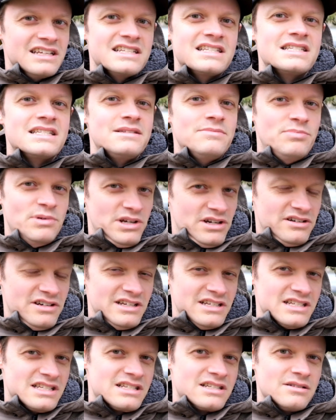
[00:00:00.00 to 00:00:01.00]

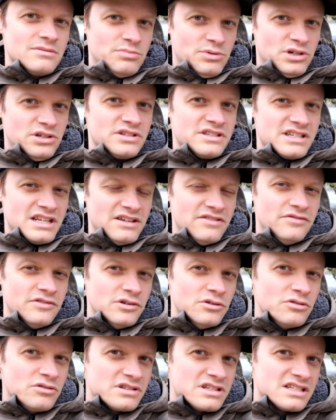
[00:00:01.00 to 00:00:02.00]
experienced bonsai
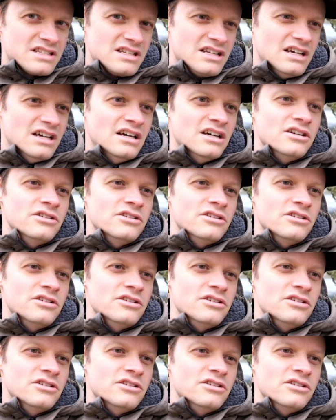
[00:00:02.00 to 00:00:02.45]
folks